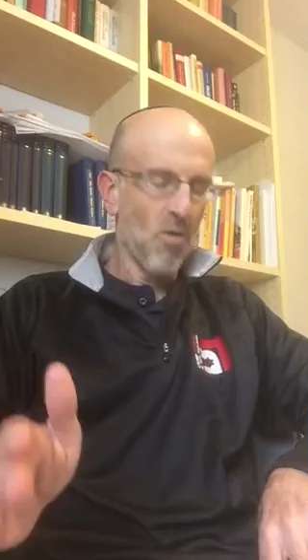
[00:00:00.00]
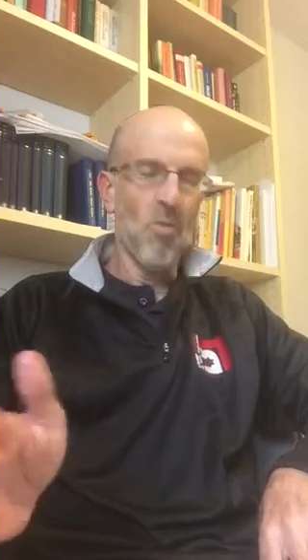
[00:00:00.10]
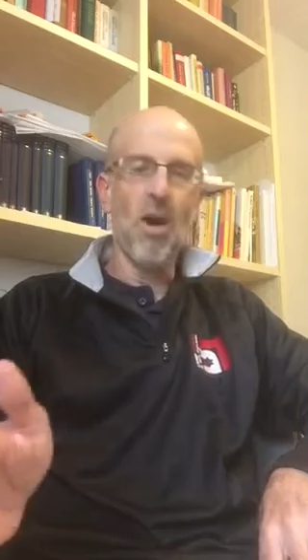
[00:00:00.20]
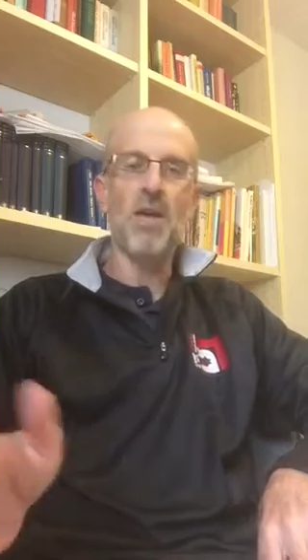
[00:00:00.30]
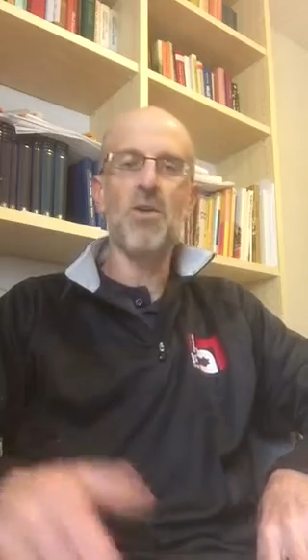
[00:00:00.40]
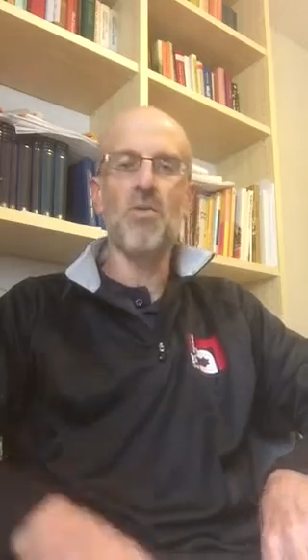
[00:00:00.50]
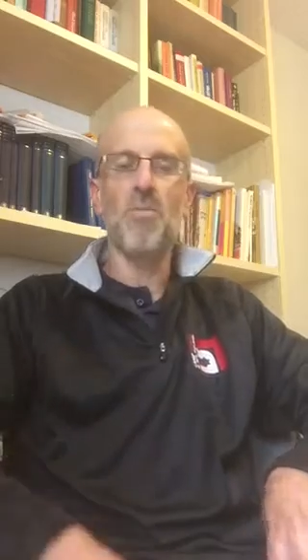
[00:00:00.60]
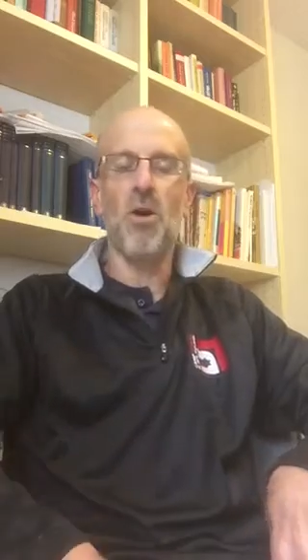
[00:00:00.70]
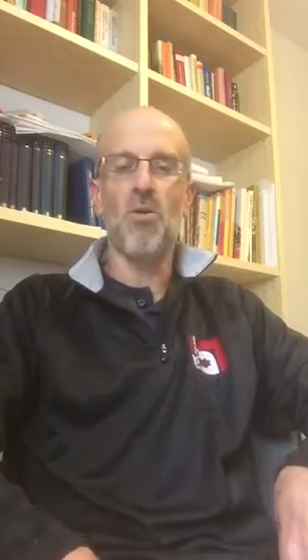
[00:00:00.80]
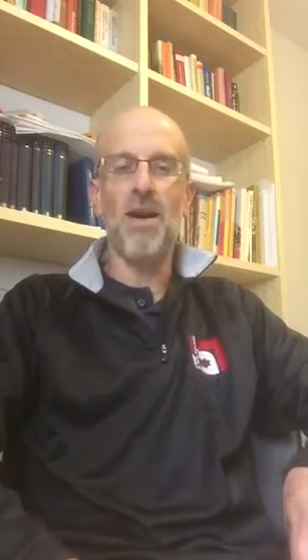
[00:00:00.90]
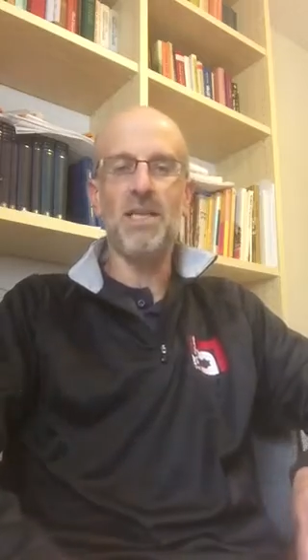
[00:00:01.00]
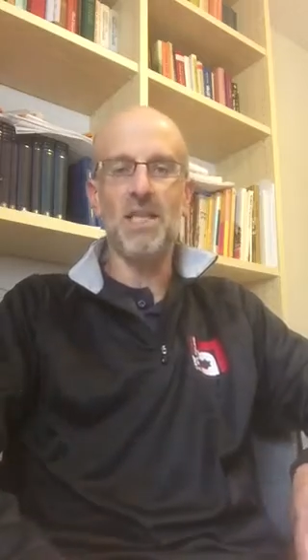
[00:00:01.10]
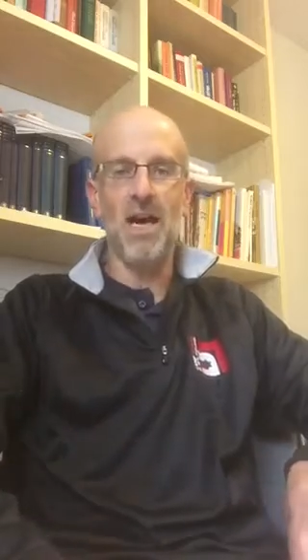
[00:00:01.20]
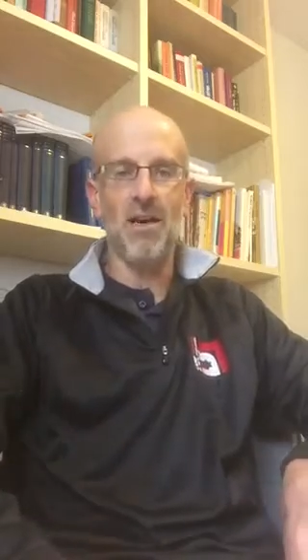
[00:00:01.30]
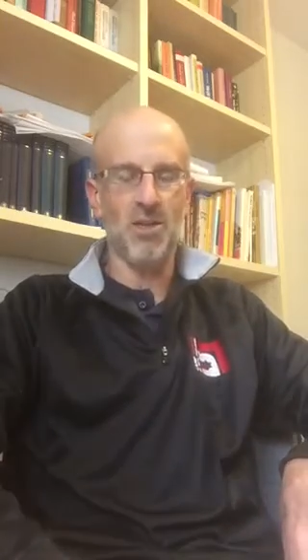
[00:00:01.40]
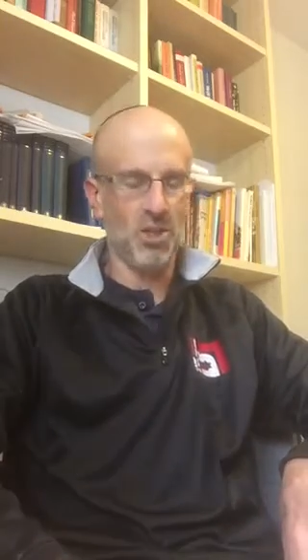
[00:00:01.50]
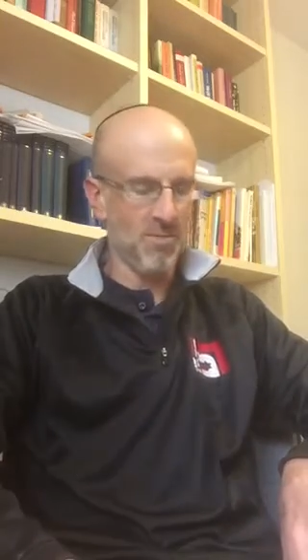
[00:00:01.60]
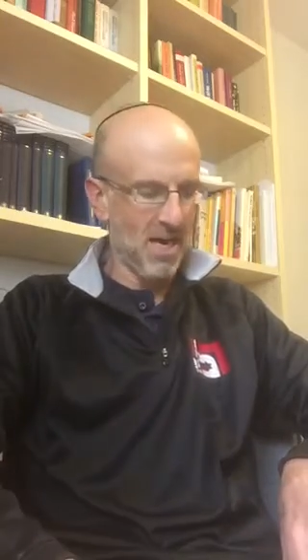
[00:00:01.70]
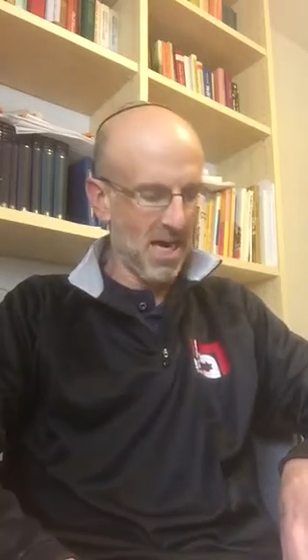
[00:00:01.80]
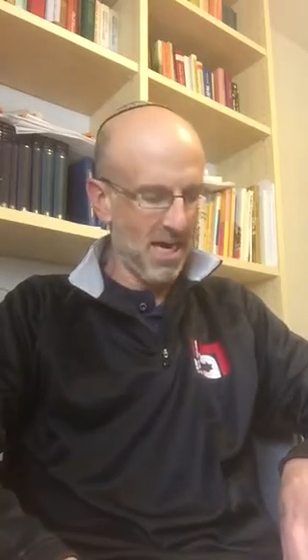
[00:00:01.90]
One who pores al
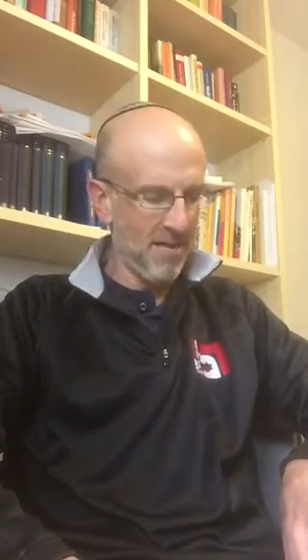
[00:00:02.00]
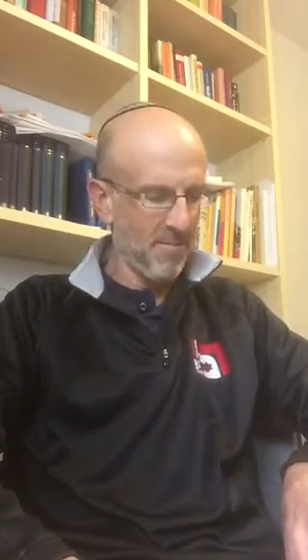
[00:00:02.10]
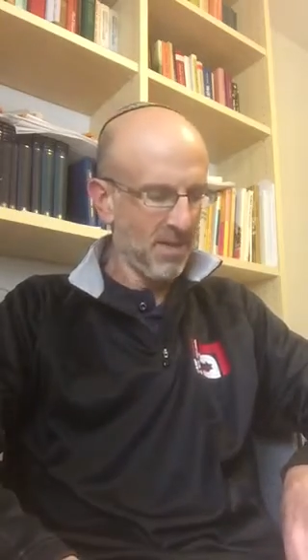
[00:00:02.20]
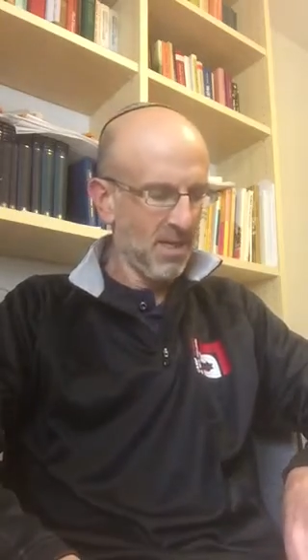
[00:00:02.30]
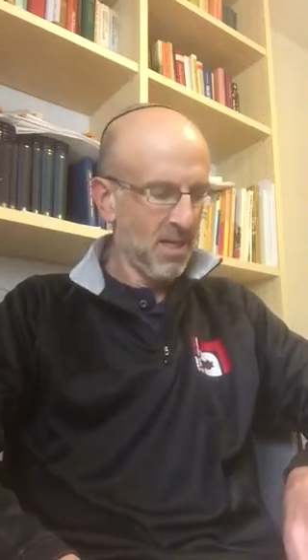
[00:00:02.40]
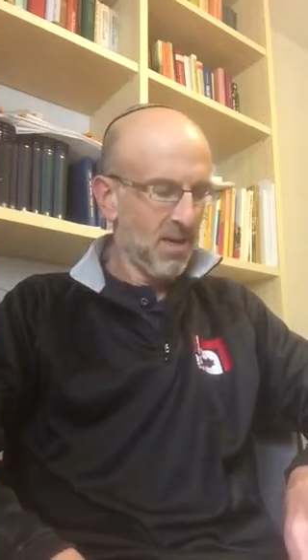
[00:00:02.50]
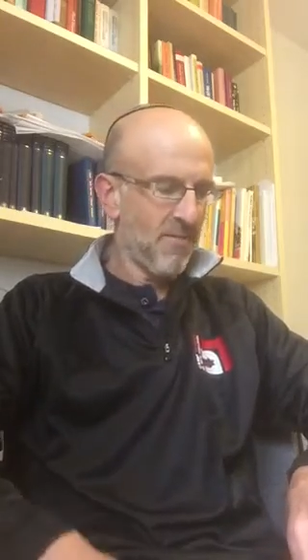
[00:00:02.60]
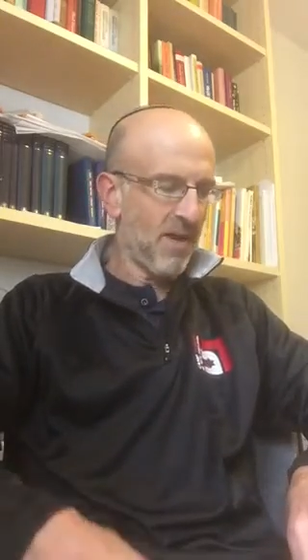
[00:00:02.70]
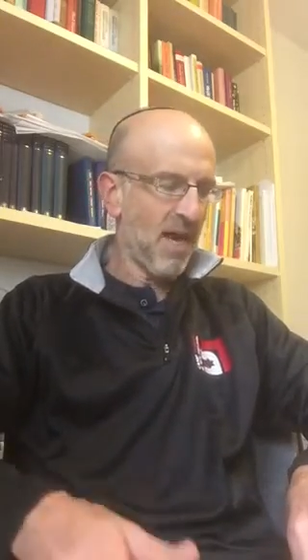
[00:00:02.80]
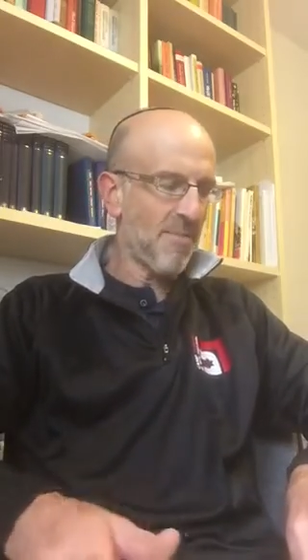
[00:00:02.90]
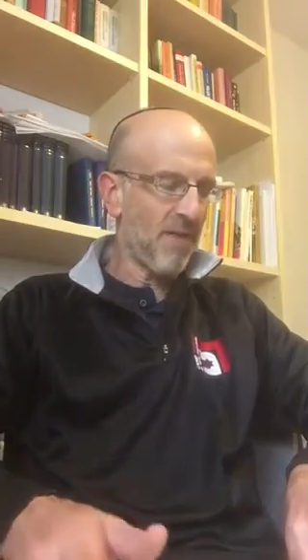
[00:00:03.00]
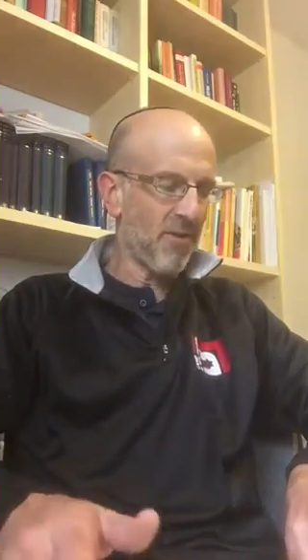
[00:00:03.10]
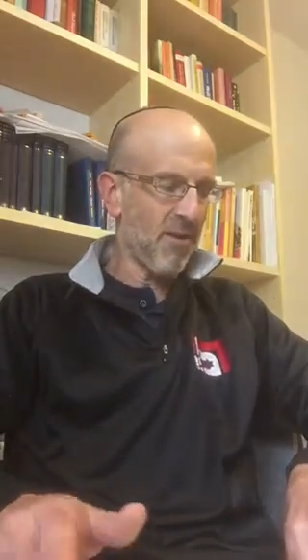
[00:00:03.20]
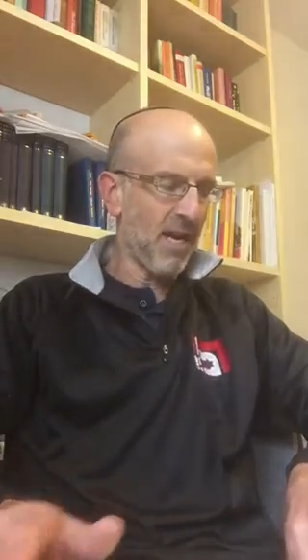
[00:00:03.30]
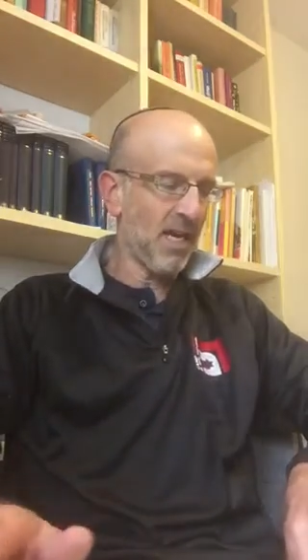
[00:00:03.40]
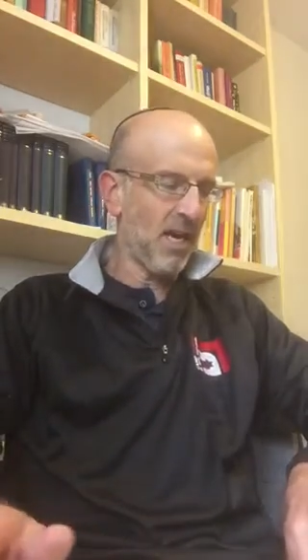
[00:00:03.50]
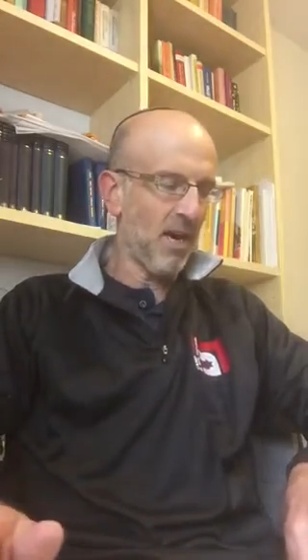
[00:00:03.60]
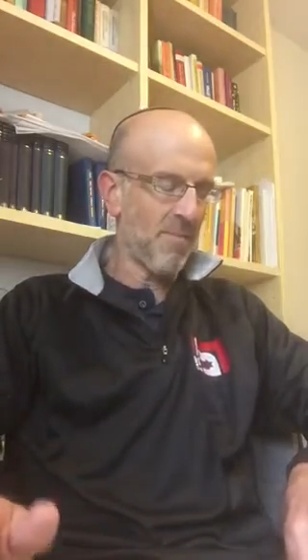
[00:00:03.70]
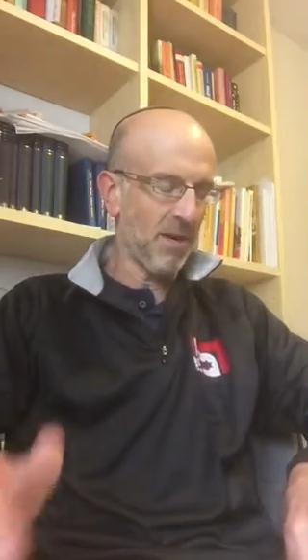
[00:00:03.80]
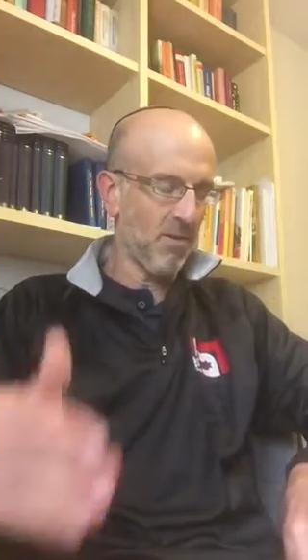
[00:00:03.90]
Shema, Vehamavarech al
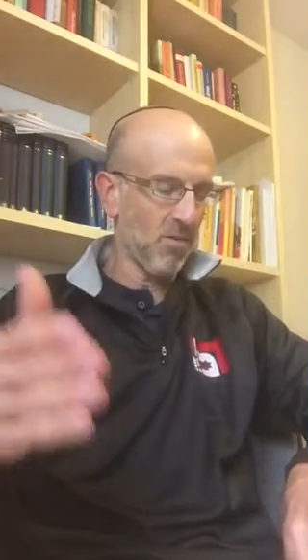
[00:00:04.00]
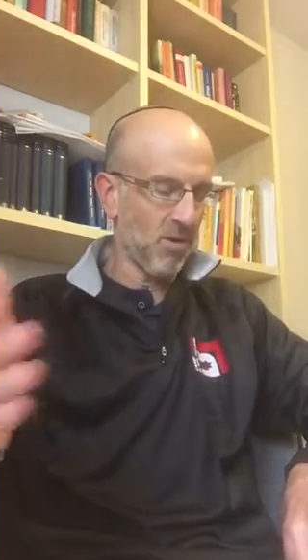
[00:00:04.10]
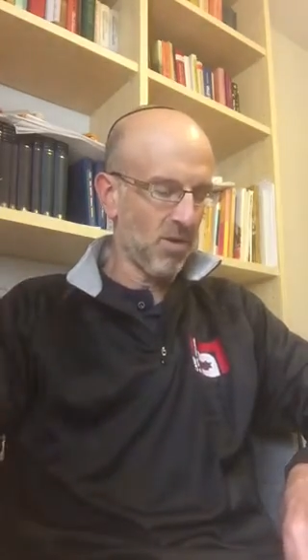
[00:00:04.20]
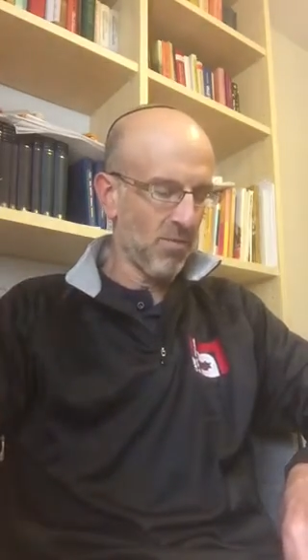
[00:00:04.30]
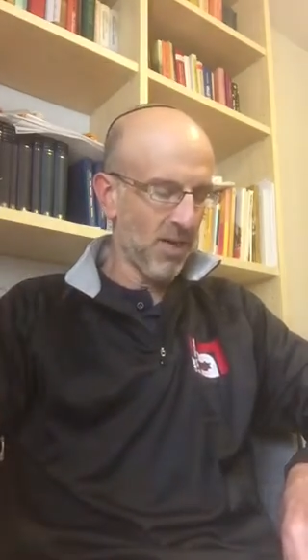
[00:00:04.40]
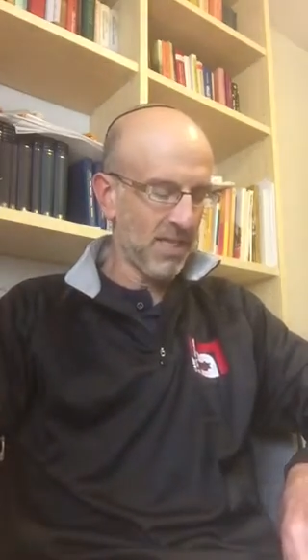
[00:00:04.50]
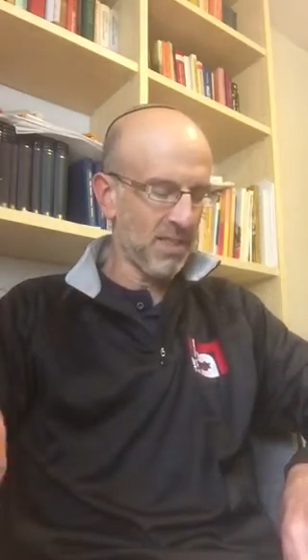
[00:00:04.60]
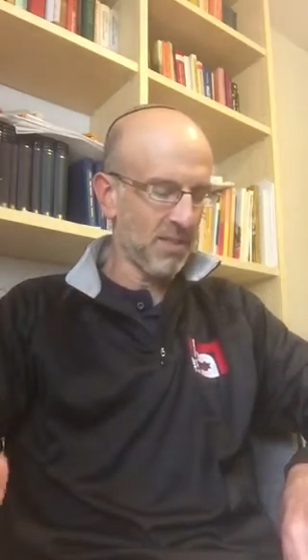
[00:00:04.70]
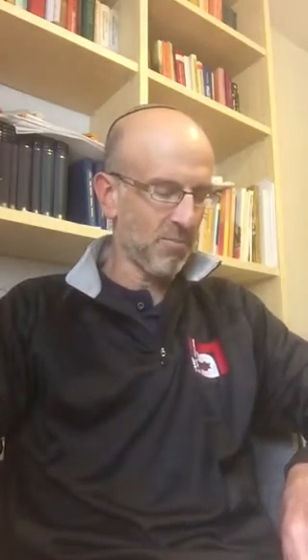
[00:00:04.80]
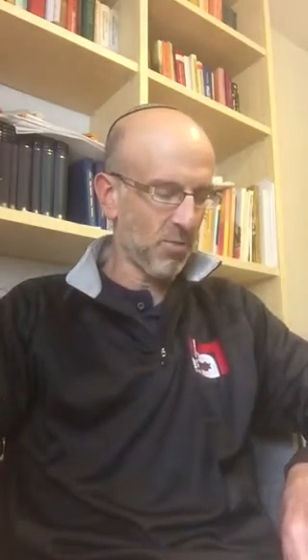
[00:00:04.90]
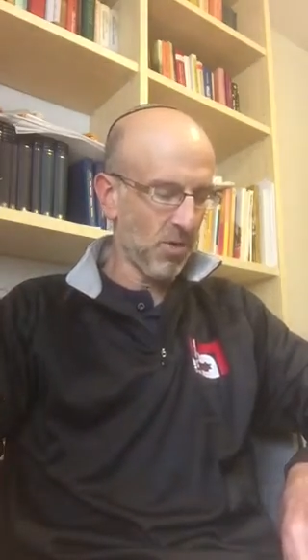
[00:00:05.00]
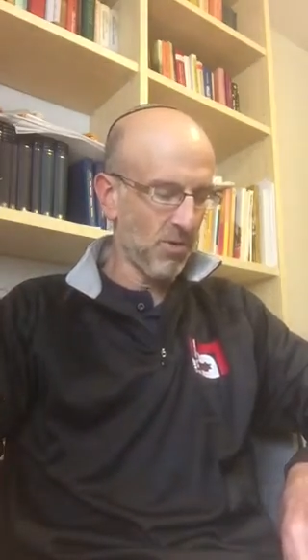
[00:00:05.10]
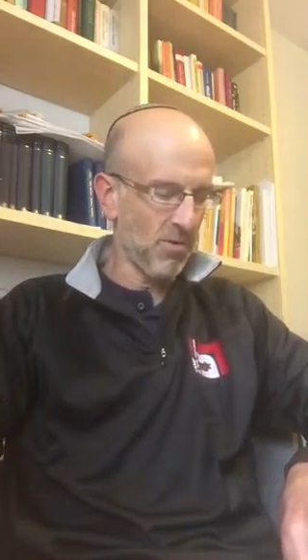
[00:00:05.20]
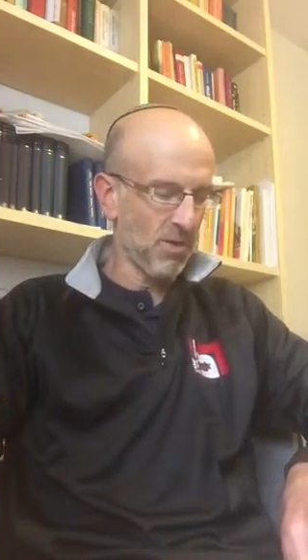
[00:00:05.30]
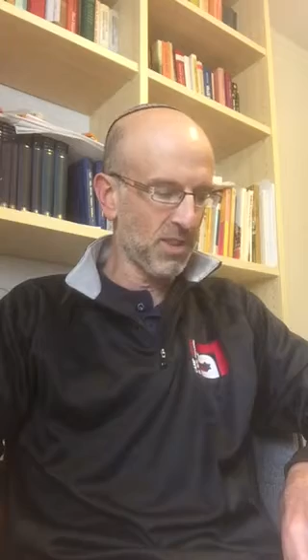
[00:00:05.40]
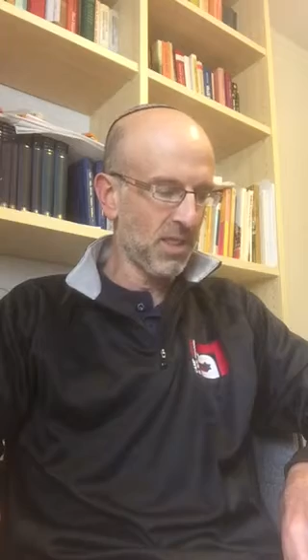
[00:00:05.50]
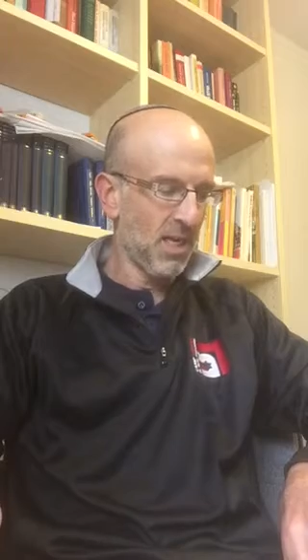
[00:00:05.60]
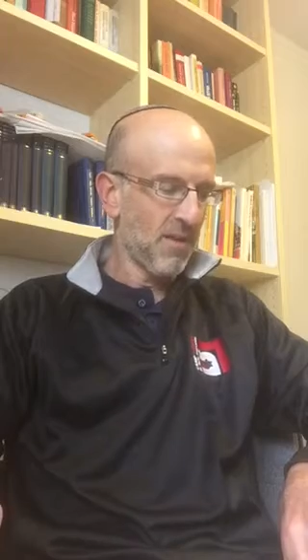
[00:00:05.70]
haperot, one who blesses produce,